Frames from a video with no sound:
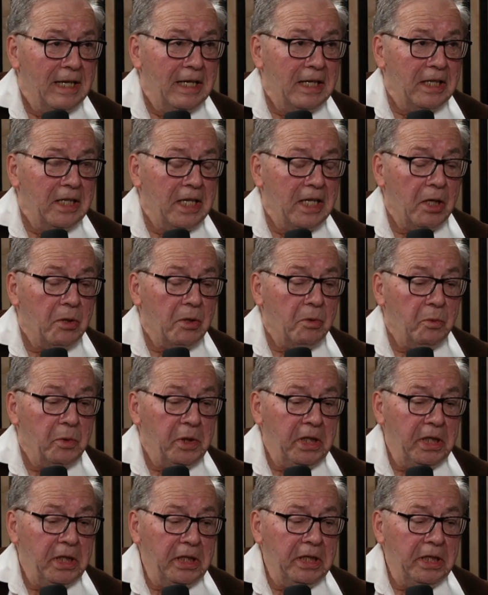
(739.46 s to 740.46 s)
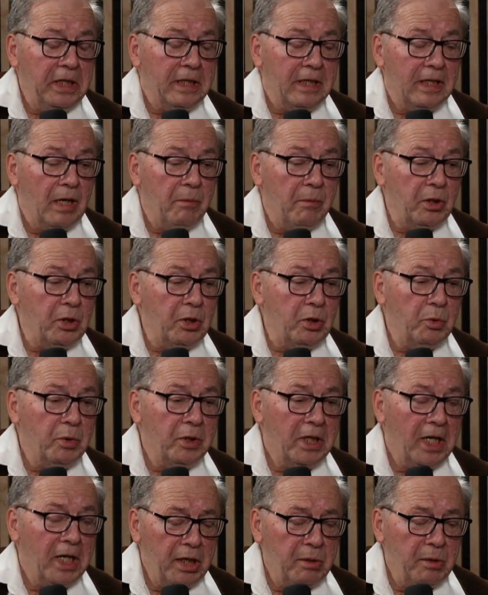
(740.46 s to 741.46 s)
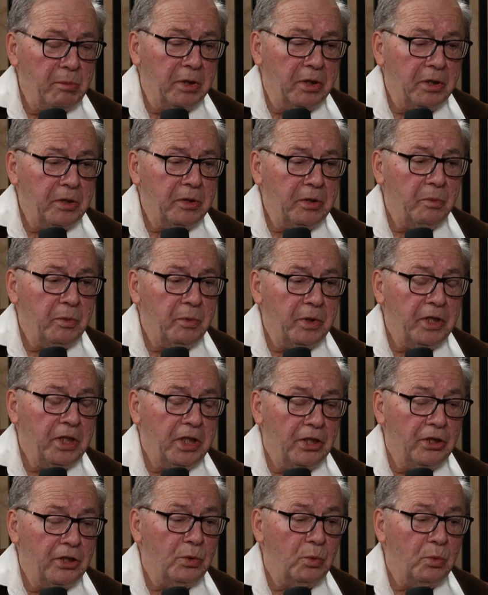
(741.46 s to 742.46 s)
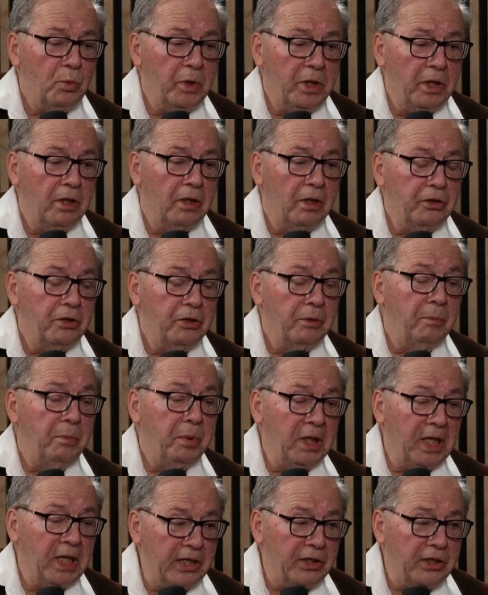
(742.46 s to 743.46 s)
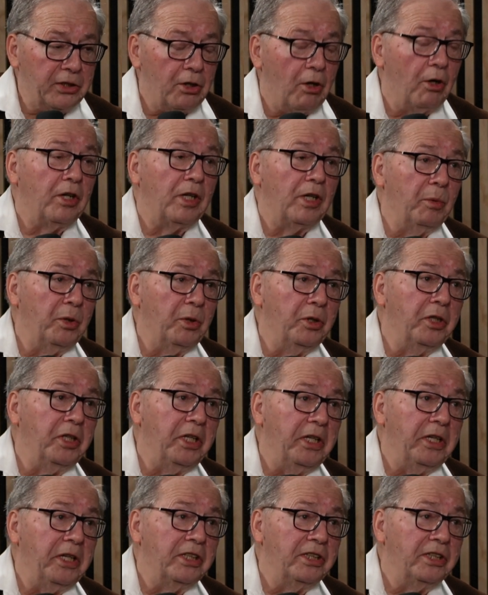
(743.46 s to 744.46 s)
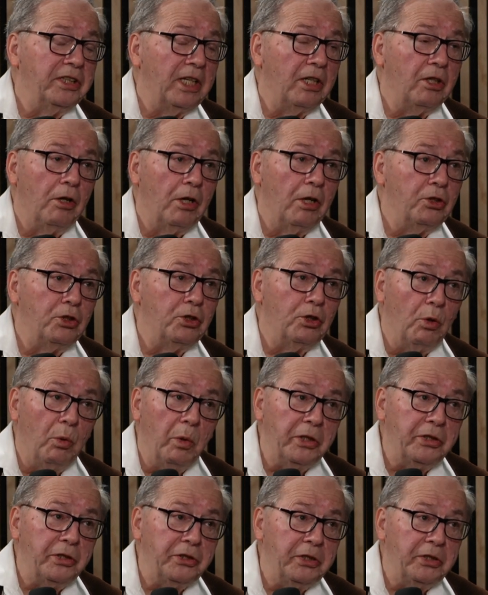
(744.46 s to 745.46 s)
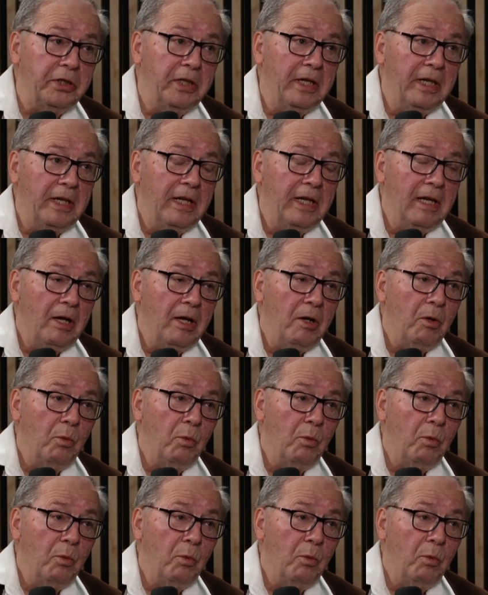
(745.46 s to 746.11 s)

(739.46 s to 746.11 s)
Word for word: That we come into alignment with his will to bless our community and yeah. say, God, show us yeah.